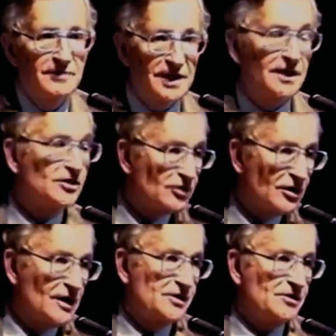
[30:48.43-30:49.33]
meaning you
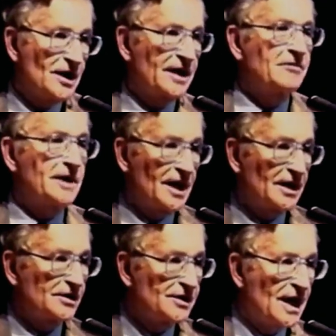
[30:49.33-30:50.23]
go on strike, we
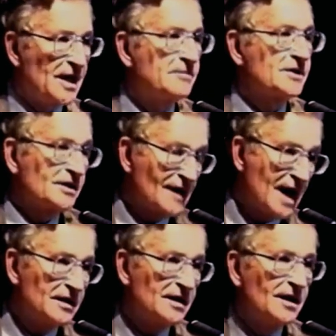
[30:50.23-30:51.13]
hire scabs, and you're
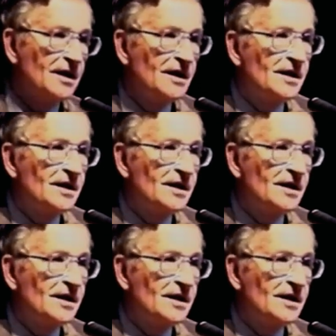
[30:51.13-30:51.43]
out.